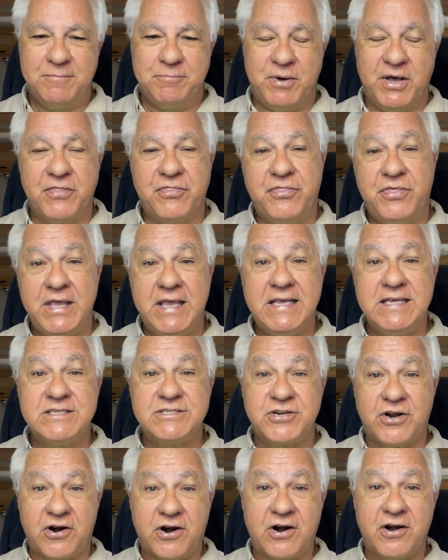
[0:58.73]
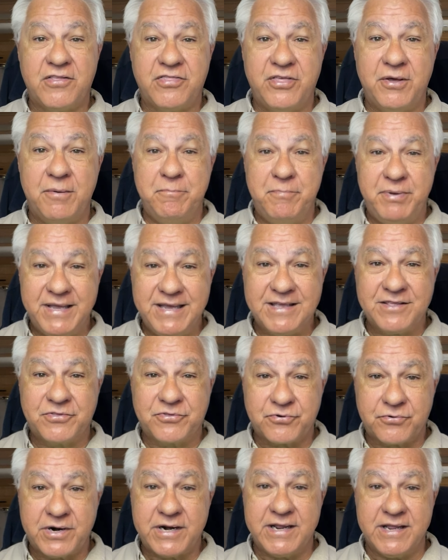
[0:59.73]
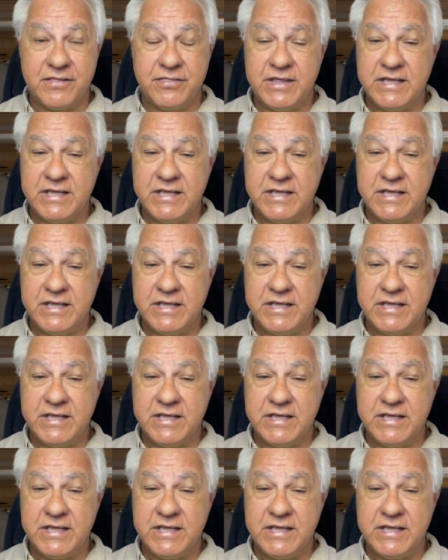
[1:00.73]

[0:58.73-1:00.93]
But these are big three.